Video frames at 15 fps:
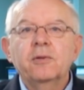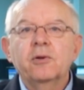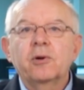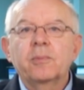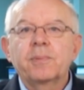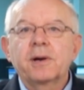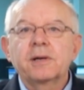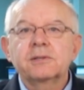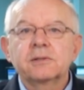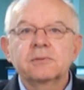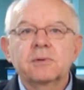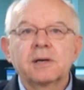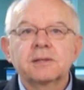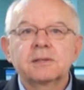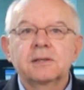The oil price is
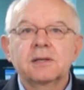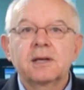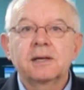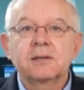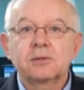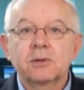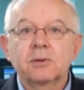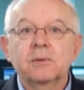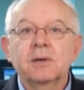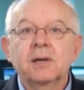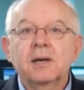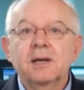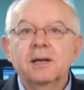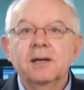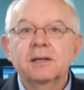rising today too,
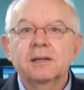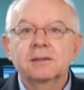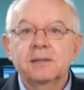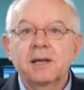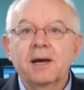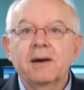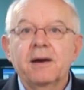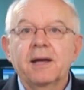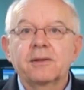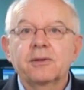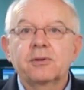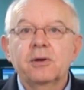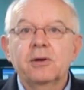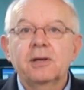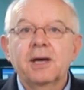now at
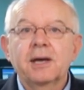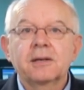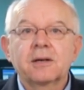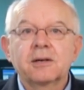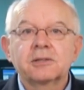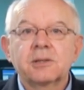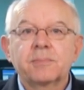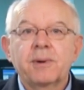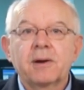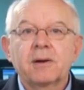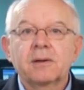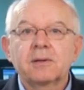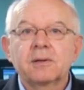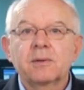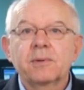$38 a
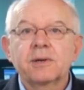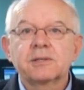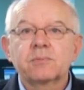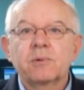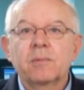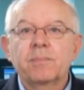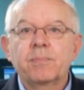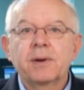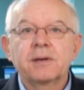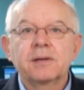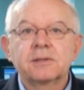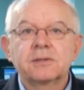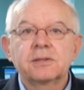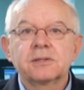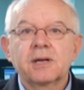barrel in the US, while Brent
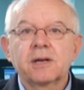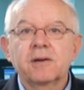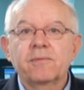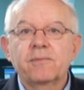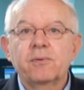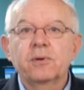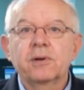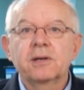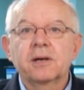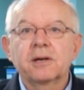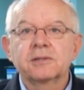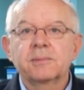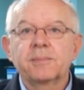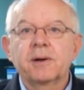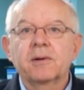is just under
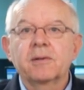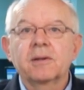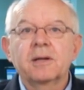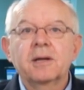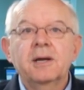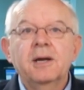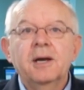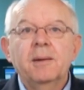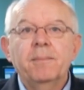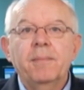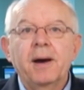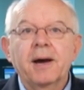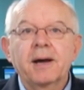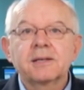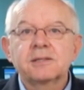$40 a barrel.
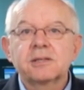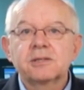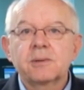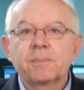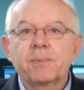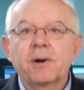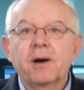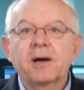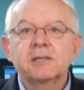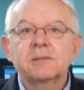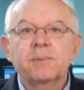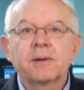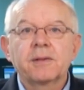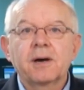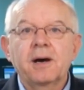Markets are surprised
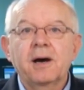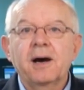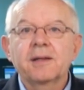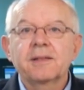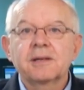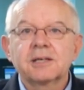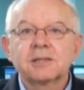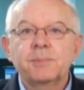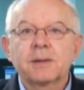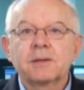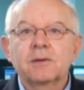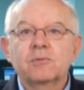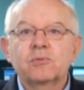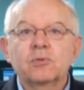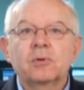by the
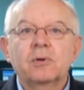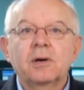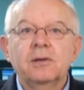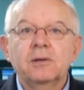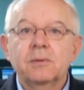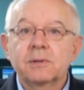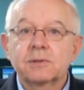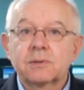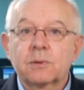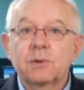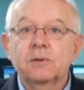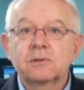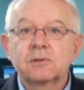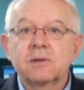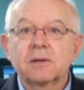higher-than-expected draw on US
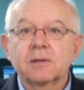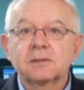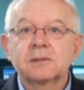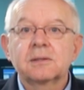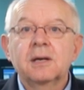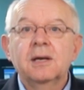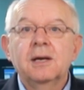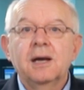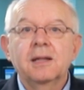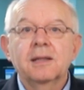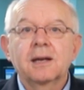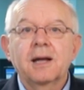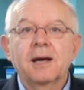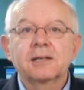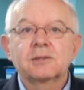crude stocks in
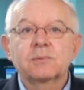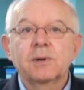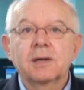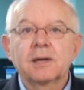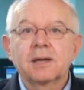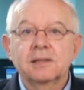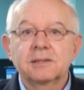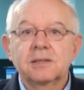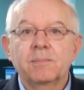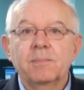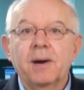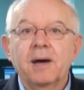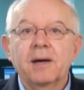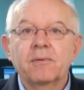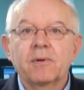the last week as
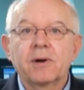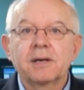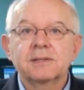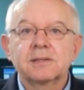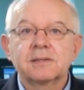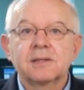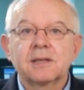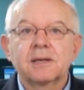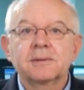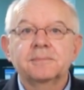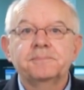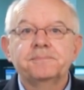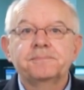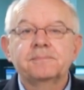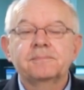demand rises there.